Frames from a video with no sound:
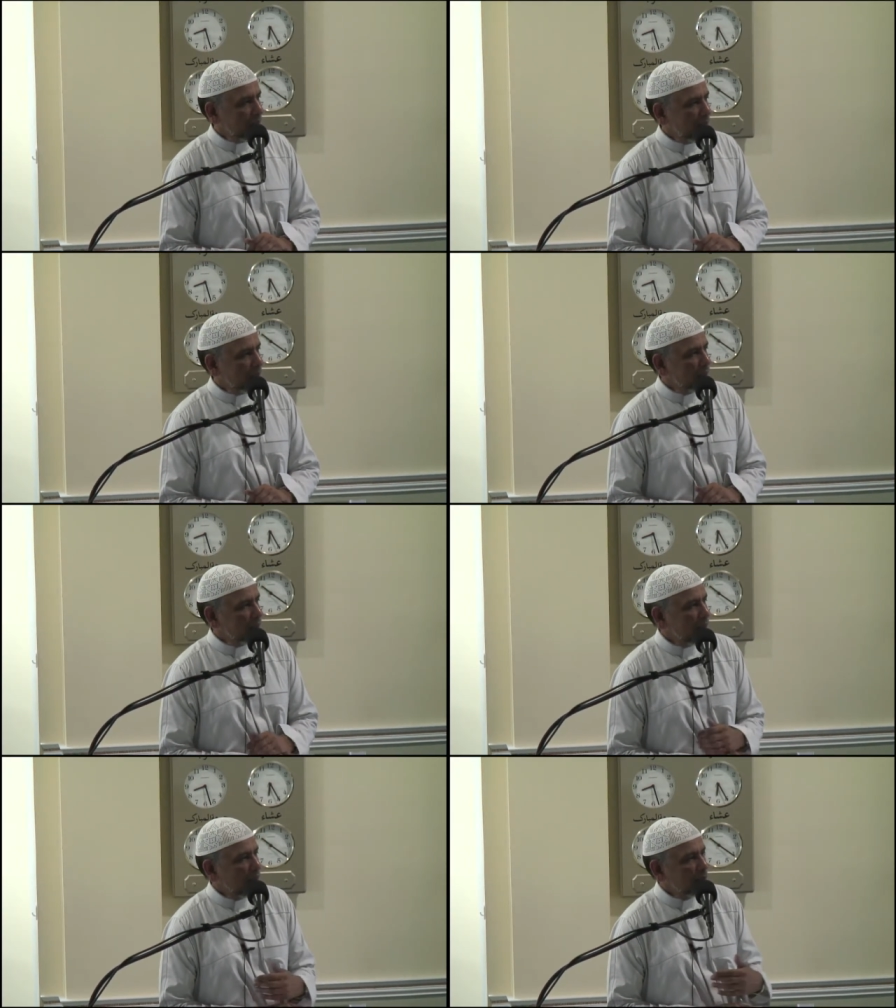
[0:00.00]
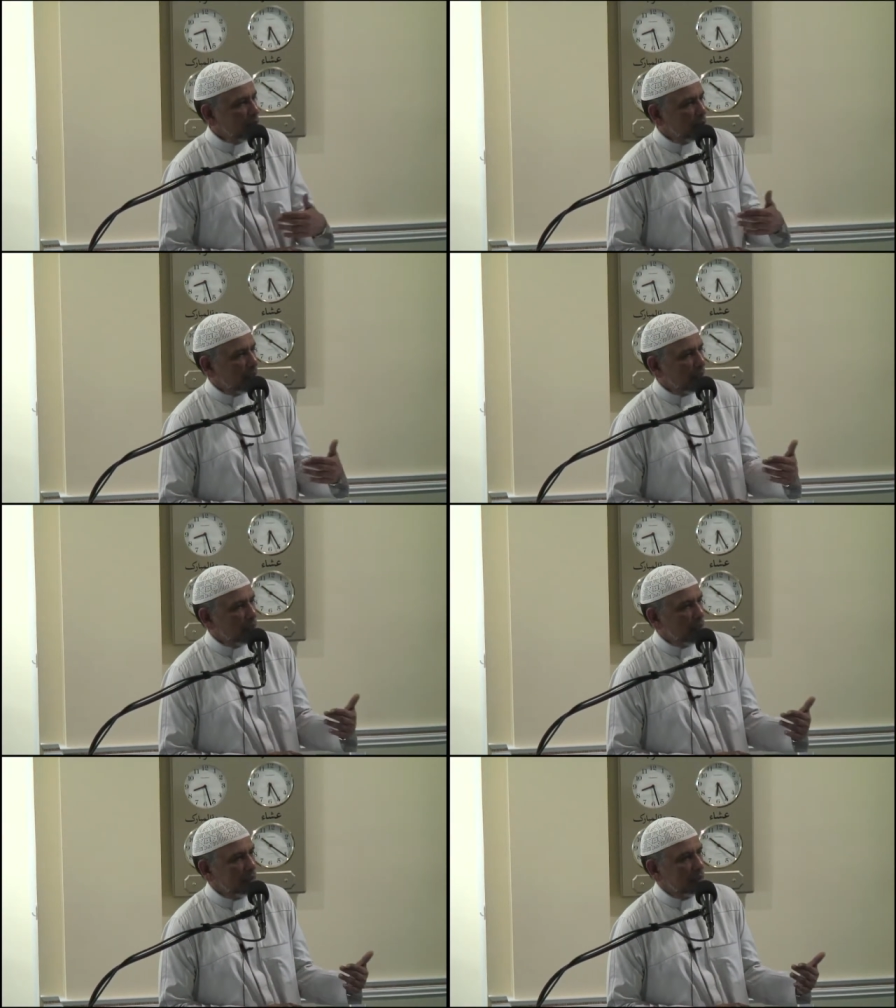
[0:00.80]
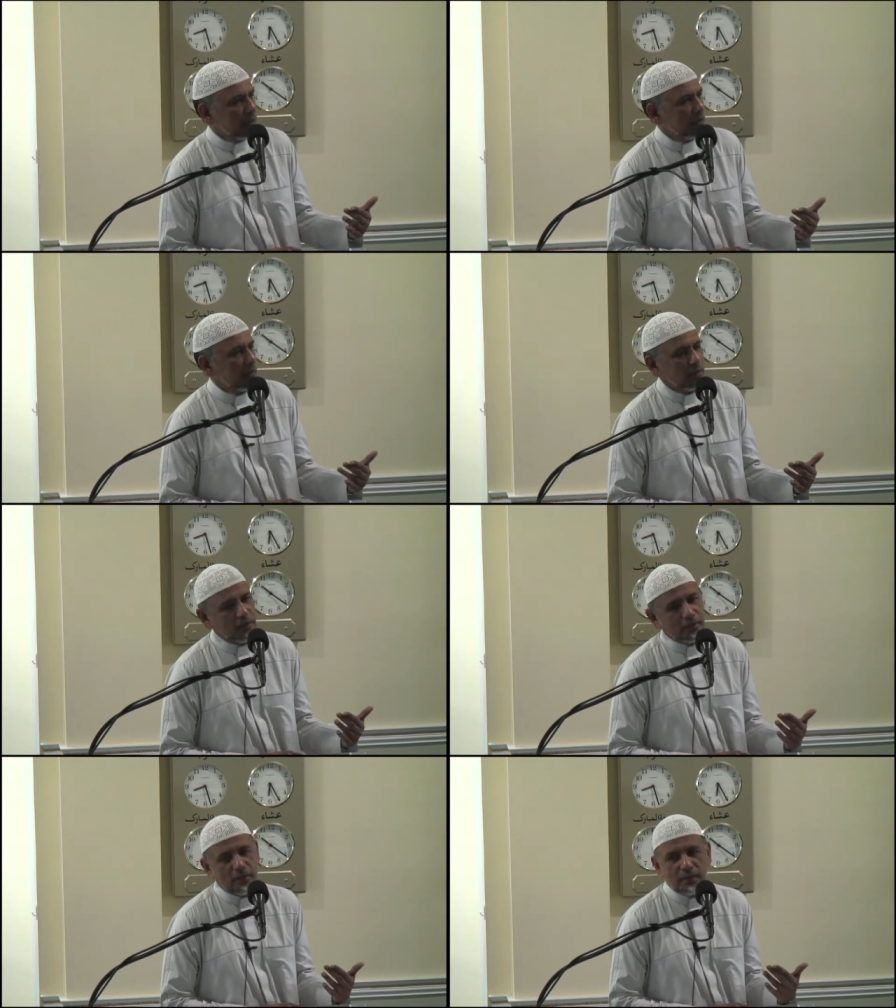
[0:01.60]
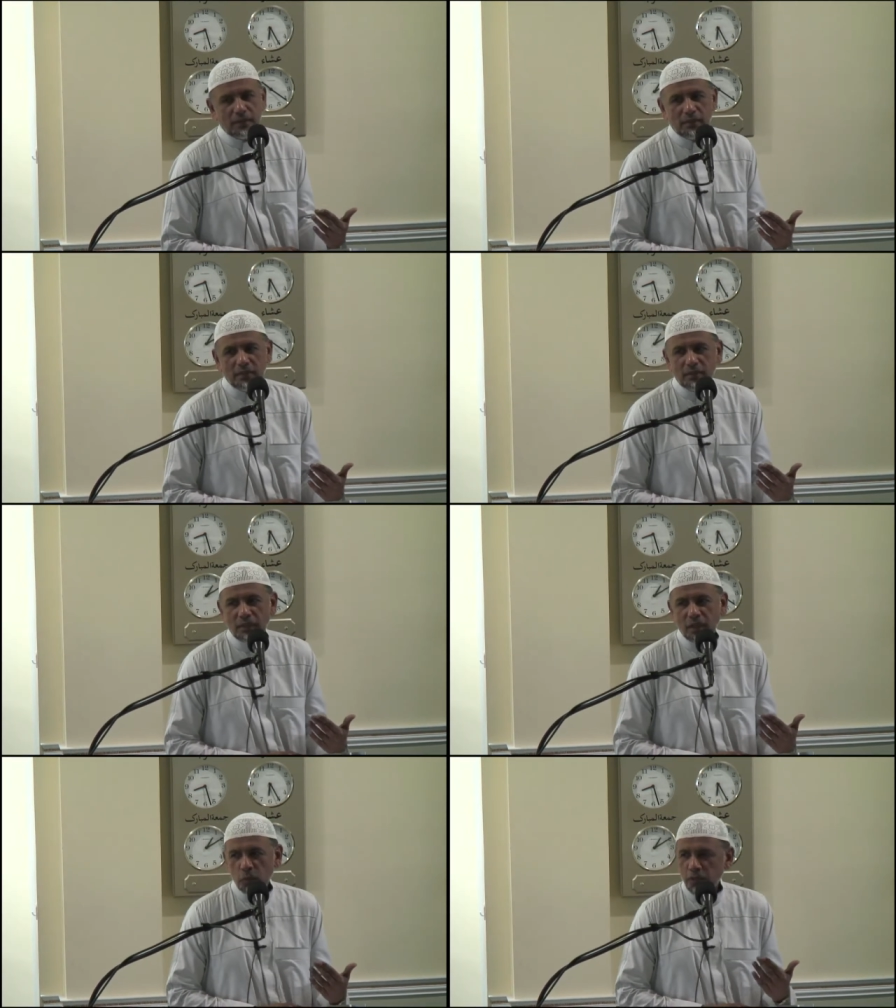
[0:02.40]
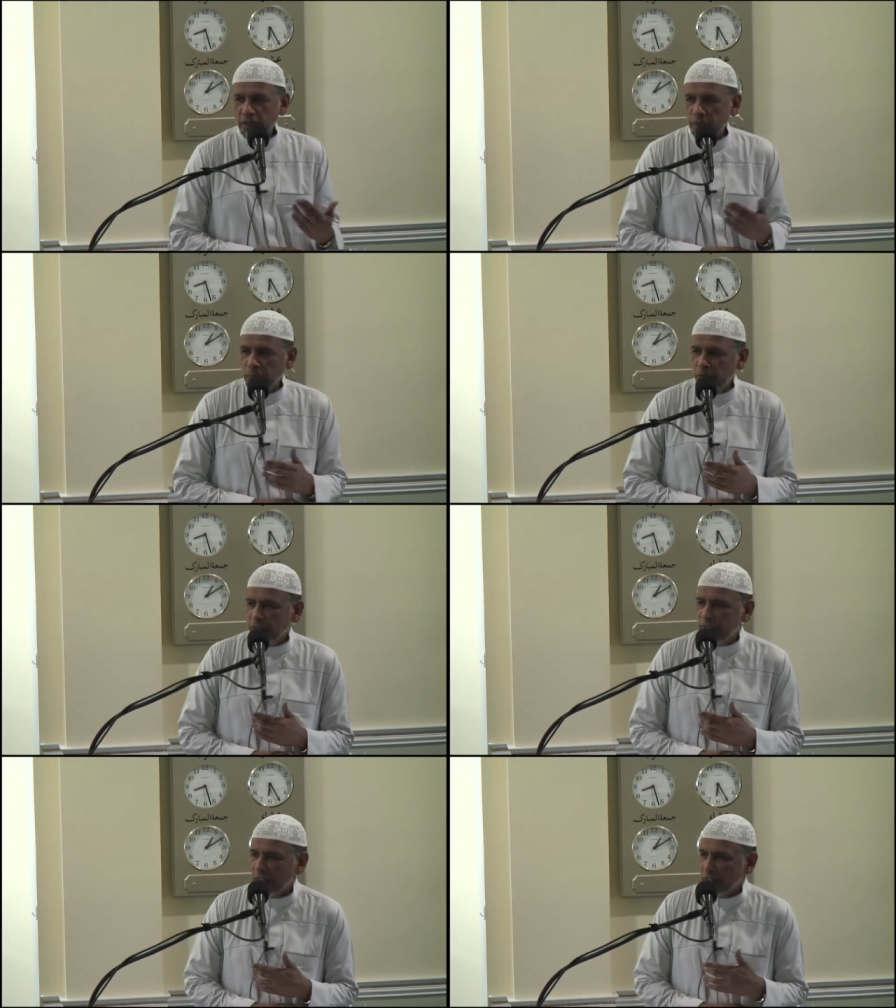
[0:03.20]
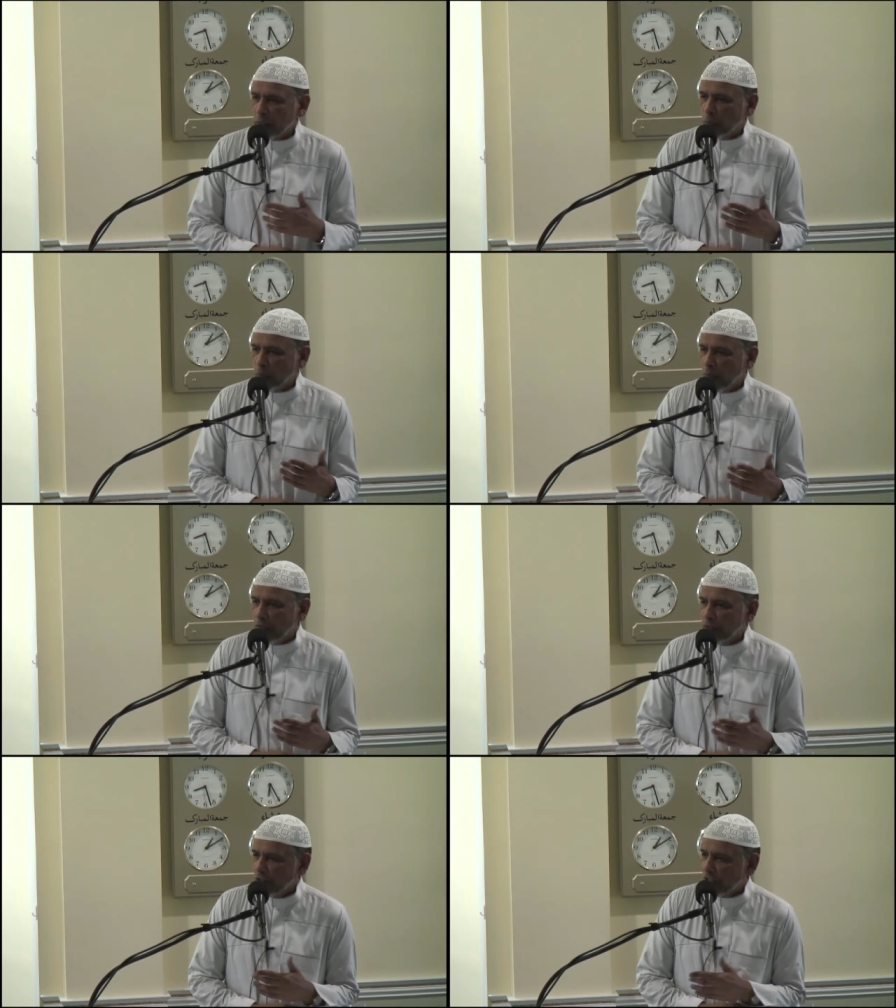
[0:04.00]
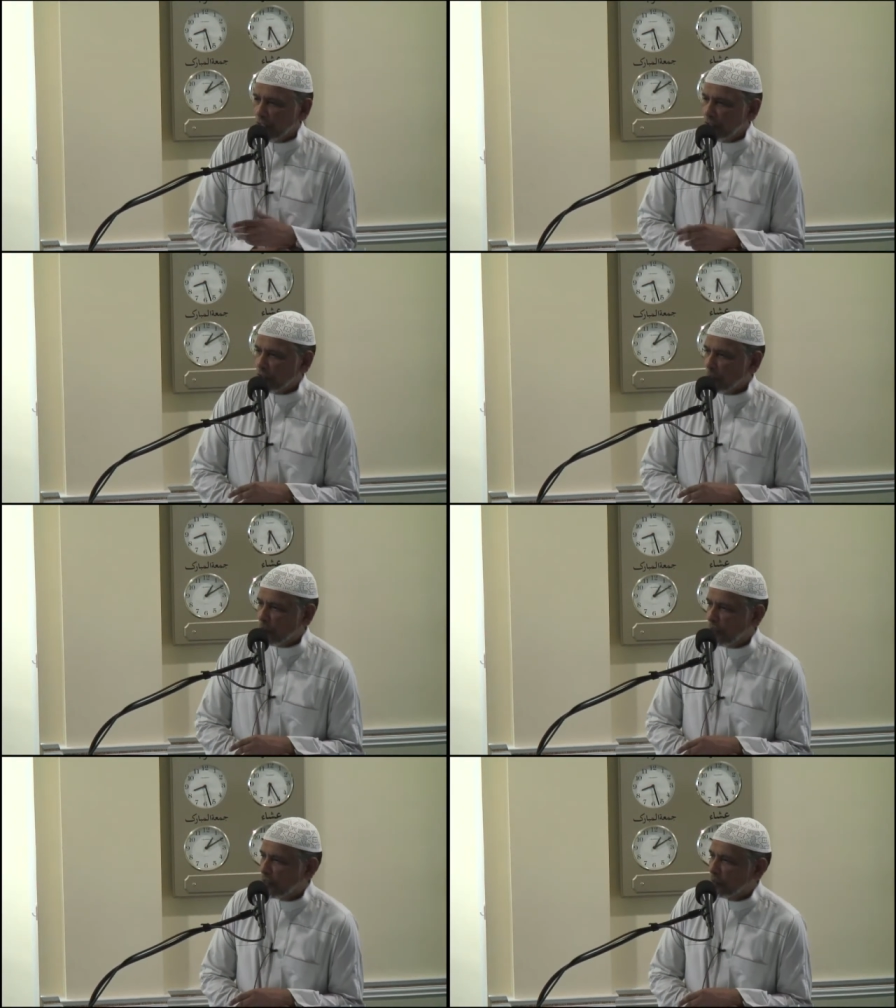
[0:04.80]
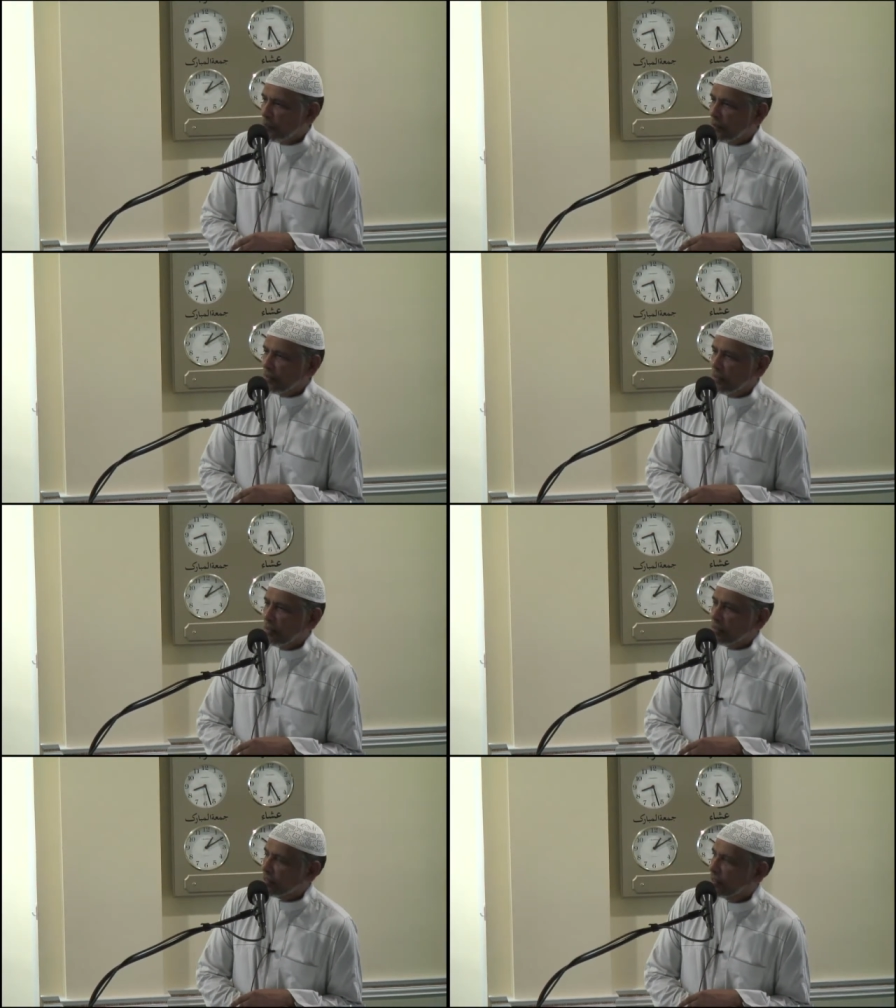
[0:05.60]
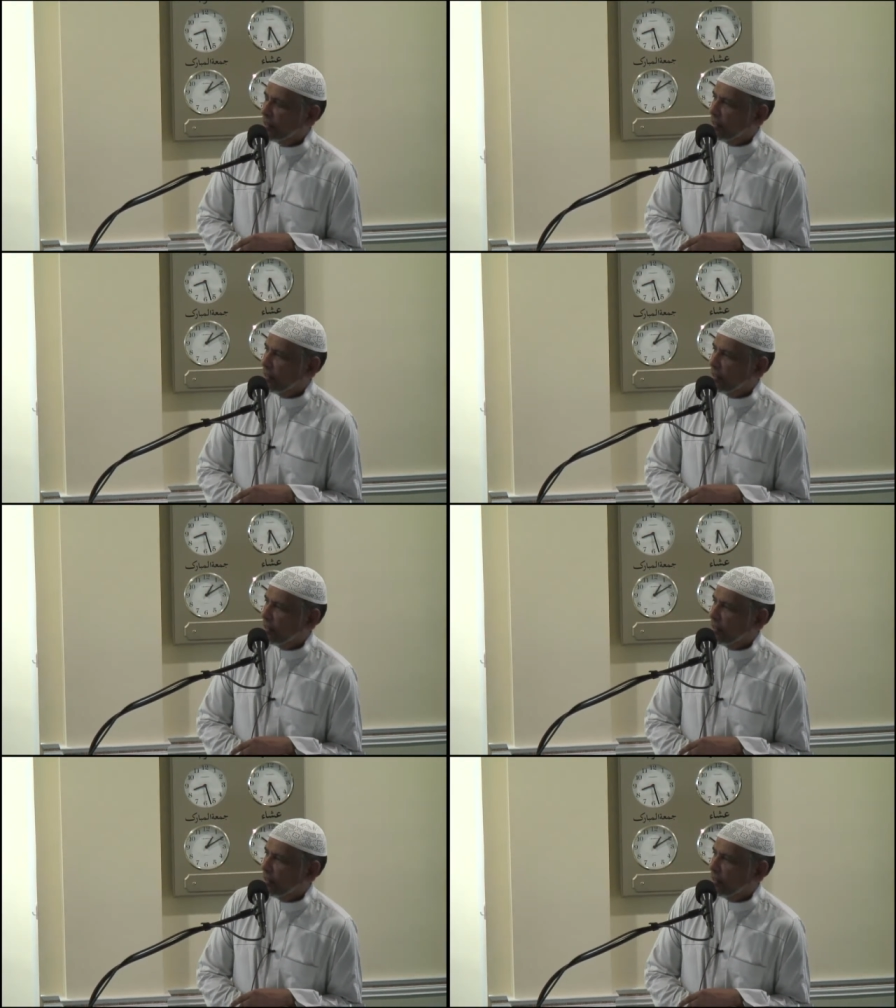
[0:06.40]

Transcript: And then at times we look at our communities and we want to change our communities.